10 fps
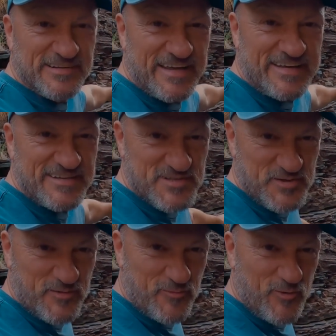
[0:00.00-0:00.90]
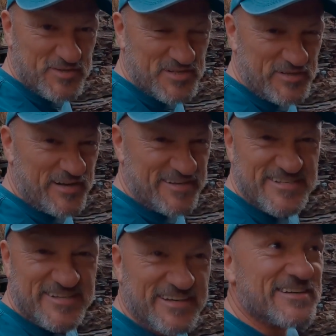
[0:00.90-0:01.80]
layers on the rocks on either
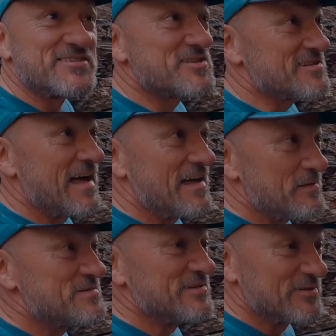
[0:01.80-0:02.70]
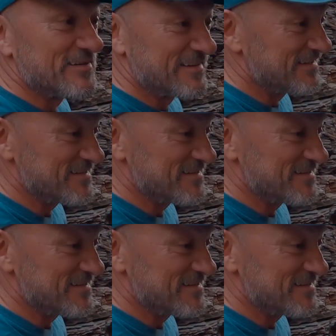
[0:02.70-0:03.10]
side are just absolutely